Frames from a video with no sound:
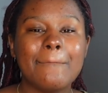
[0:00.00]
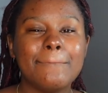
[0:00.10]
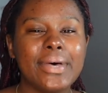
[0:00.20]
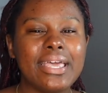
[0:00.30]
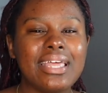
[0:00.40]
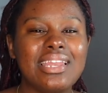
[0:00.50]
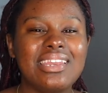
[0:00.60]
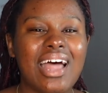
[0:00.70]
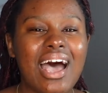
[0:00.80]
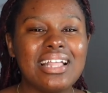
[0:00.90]
but
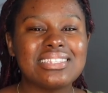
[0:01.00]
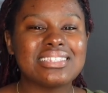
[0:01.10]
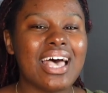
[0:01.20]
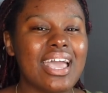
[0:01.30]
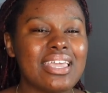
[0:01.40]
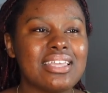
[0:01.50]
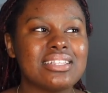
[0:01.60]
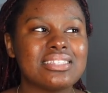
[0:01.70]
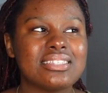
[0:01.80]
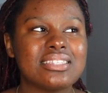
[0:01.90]
not tight
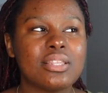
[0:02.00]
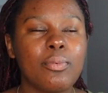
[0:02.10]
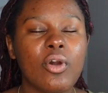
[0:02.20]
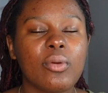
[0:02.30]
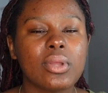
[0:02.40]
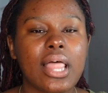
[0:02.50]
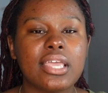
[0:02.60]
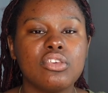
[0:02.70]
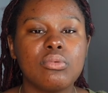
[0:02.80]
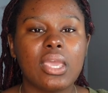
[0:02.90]
to the point where
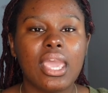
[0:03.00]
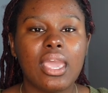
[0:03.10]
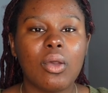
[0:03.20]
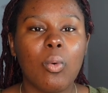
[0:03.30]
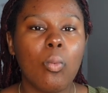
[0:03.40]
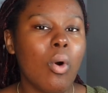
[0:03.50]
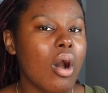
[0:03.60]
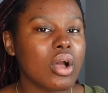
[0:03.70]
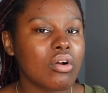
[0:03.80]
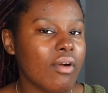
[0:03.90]
like you can't
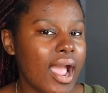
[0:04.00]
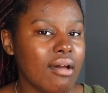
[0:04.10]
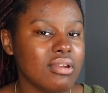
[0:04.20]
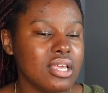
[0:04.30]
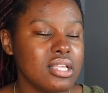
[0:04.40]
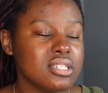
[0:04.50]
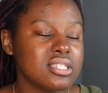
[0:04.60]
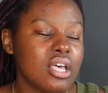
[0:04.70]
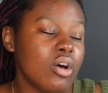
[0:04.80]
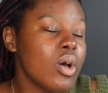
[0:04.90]
walk around in.
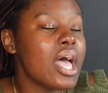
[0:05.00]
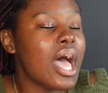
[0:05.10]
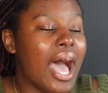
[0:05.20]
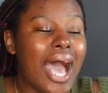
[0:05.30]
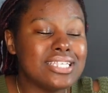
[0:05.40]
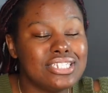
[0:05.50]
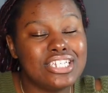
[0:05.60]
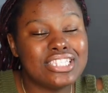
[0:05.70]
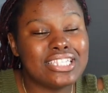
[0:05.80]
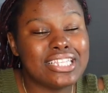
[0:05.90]
So I
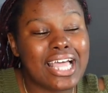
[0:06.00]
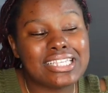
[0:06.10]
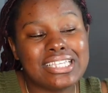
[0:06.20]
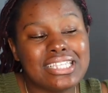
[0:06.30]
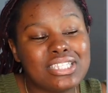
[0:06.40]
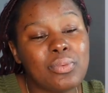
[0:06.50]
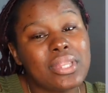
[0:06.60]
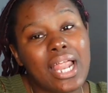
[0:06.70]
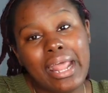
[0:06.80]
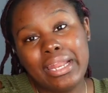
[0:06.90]
suggested, like I said, this is the one
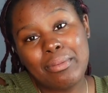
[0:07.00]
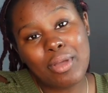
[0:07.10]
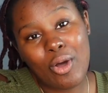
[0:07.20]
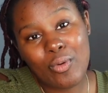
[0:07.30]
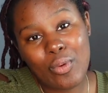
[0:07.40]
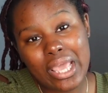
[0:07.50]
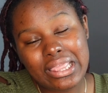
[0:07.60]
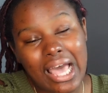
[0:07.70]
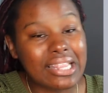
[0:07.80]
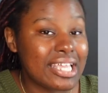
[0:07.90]
that I ended up going with.
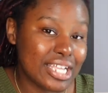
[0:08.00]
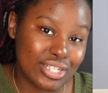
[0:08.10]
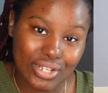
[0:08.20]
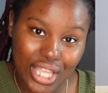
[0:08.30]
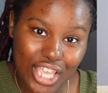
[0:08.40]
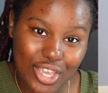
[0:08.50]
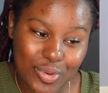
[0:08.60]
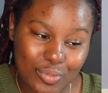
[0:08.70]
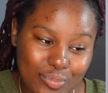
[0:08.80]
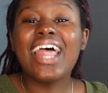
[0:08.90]
I think it's really
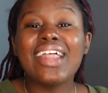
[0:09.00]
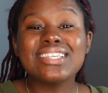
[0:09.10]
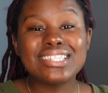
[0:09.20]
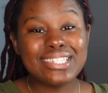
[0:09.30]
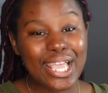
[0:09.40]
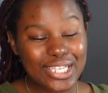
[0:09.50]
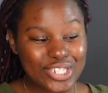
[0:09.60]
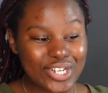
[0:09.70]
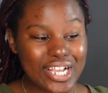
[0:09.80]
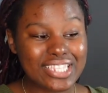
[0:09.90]
cute. Now this next
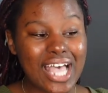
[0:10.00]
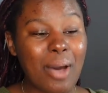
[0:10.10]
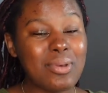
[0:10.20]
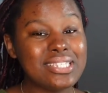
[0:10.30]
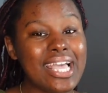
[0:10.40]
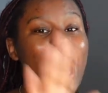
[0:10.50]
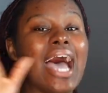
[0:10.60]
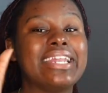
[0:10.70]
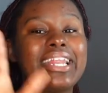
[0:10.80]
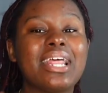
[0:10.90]
dress, I will say
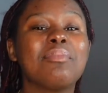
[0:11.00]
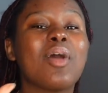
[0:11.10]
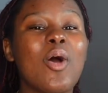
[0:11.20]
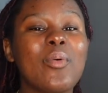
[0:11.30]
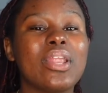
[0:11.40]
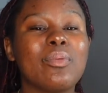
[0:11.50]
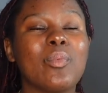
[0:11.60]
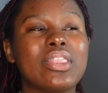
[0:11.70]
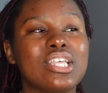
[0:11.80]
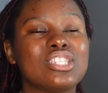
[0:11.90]
I didn't end up going
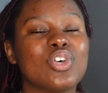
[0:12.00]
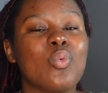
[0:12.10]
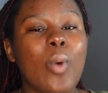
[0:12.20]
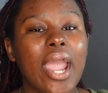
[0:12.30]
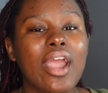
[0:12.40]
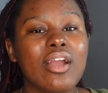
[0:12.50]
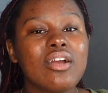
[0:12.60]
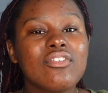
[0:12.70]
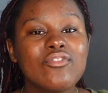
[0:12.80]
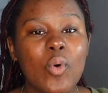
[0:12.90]
with it to wear
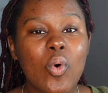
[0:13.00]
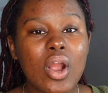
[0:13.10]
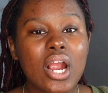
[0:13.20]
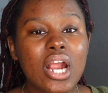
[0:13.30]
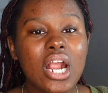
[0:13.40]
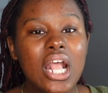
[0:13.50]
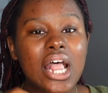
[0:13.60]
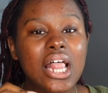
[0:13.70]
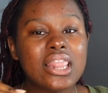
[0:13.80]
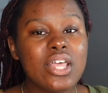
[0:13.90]
for
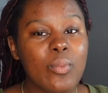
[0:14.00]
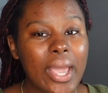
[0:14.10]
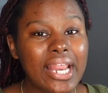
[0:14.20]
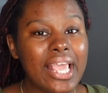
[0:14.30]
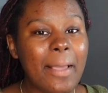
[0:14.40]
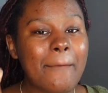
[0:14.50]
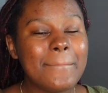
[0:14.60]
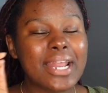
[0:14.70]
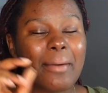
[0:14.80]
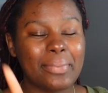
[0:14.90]
the wedding,
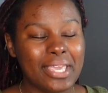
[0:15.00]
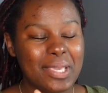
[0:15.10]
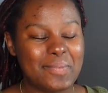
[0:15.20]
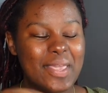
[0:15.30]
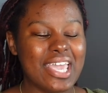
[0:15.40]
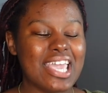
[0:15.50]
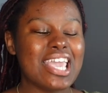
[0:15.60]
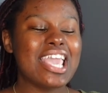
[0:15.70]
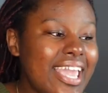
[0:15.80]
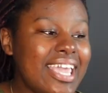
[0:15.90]
but I'm keeping it.
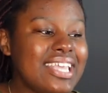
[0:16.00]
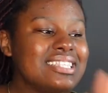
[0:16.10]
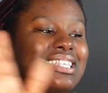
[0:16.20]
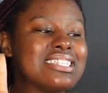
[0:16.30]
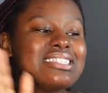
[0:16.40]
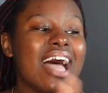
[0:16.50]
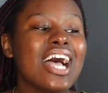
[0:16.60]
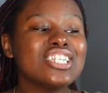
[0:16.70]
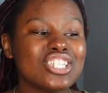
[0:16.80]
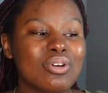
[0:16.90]
It is this
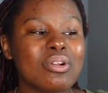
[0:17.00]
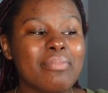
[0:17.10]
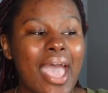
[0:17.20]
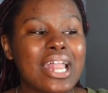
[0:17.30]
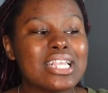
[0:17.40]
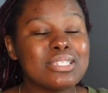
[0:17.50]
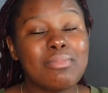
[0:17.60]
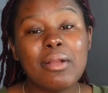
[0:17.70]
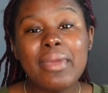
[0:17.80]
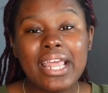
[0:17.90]
not shoulder backless
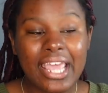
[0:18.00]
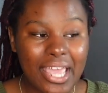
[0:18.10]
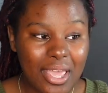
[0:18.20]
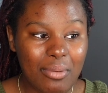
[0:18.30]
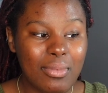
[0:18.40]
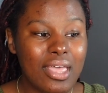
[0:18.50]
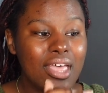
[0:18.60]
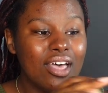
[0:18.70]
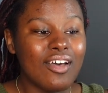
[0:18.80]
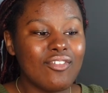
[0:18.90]
mermaid hem
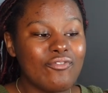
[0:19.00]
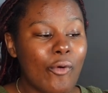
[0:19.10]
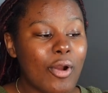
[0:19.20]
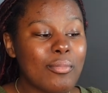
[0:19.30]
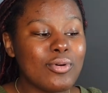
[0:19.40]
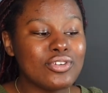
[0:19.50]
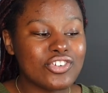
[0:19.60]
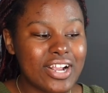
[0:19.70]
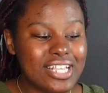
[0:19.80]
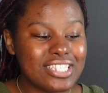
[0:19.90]
formal
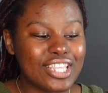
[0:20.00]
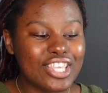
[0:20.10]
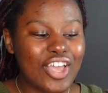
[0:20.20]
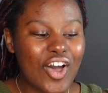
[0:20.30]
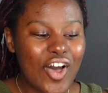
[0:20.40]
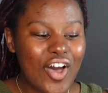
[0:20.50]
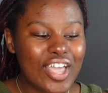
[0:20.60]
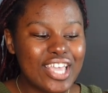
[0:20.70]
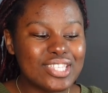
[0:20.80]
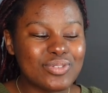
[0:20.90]
dress. Y'all,
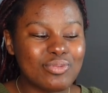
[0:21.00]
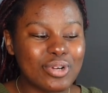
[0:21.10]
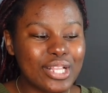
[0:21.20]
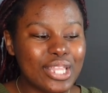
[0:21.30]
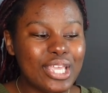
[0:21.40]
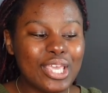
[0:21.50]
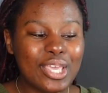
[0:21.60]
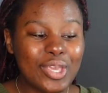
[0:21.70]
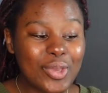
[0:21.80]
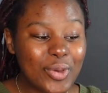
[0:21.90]
it's really
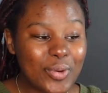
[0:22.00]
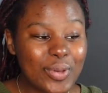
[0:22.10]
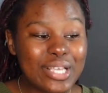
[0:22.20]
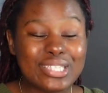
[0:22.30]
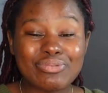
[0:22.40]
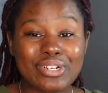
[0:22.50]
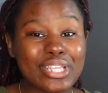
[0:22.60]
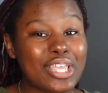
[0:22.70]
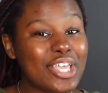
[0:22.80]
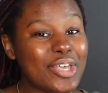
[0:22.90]
cute. It's
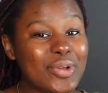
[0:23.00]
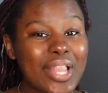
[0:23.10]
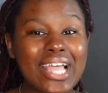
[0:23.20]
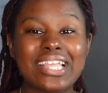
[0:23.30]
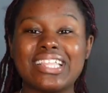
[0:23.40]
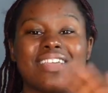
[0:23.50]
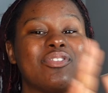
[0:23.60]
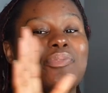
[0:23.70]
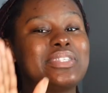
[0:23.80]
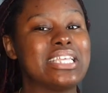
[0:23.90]
really cute. Like if
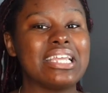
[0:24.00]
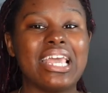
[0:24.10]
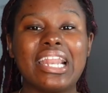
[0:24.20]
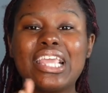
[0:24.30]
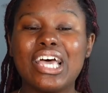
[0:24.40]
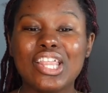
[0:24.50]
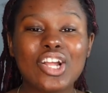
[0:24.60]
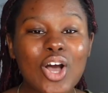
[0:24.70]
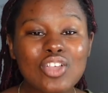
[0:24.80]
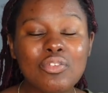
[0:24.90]
you've seen any other
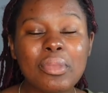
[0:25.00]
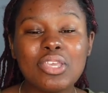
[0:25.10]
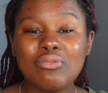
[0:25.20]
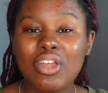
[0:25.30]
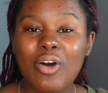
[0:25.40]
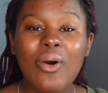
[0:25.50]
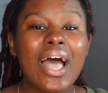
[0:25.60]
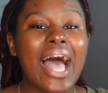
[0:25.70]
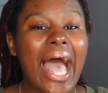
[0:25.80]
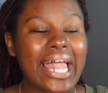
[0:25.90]
hauls from me, you know
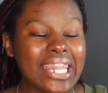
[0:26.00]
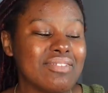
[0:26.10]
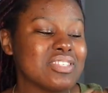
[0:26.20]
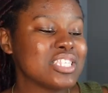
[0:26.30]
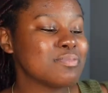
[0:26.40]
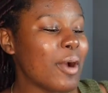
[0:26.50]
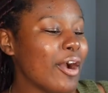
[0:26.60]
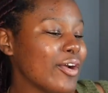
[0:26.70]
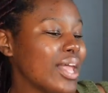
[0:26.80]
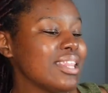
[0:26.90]
I love to
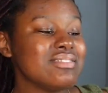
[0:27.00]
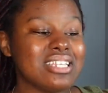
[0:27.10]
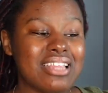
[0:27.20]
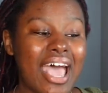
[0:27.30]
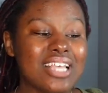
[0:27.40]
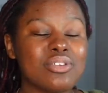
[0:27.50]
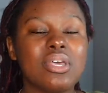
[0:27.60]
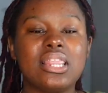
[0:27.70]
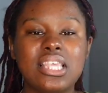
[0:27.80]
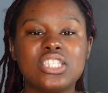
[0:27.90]
sparkle, I love to dazzle.
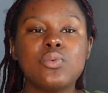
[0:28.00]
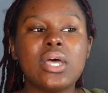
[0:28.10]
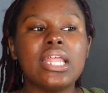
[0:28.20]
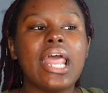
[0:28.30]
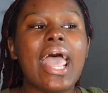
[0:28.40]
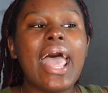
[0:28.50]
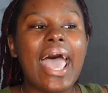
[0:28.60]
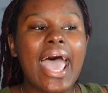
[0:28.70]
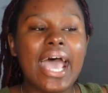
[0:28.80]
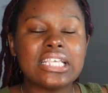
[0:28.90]
And this one
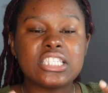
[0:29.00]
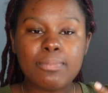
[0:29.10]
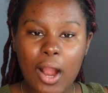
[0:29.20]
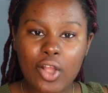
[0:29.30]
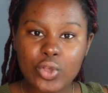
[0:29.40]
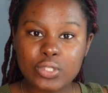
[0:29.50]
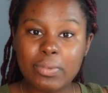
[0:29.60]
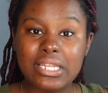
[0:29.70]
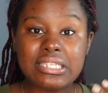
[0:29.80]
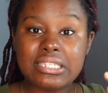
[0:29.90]
has sparkles,
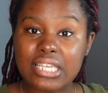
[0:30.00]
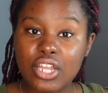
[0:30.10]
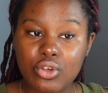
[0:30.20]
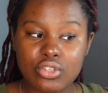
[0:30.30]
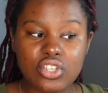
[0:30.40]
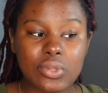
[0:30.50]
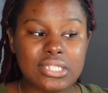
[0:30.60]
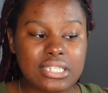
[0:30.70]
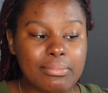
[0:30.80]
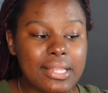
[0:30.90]
but it's subtle. So
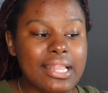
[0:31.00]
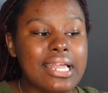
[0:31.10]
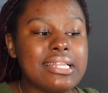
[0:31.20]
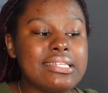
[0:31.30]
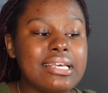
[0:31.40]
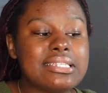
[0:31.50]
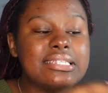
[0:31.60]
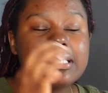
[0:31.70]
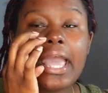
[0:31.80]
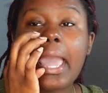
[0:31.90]
it's something that doesn't
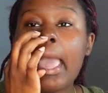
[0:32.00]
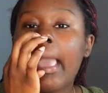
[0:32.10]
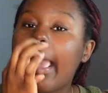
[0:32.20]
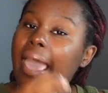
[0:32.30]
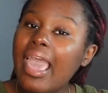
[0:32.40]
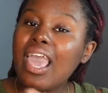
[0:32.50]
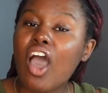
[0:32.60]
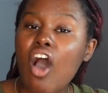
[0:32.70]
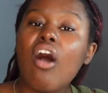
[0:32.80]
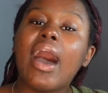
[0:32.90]
say, hey,
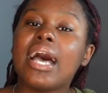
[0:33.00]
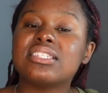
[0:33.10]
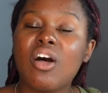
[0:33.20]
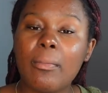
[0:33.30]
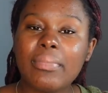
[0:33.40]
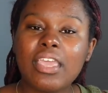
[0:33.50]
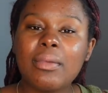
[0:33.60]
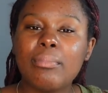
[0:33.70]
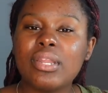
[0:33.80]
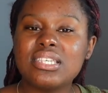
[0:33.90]
all eyes on
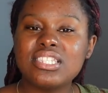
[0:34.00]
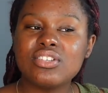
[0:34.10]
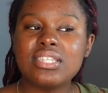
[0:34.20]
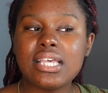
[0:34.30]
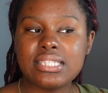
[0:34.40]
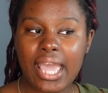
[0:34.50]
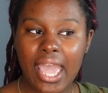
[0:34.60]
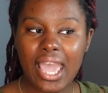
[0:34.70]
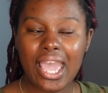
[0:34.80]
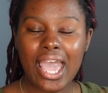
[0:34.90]
me, but it still says,
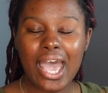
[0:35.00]
hey,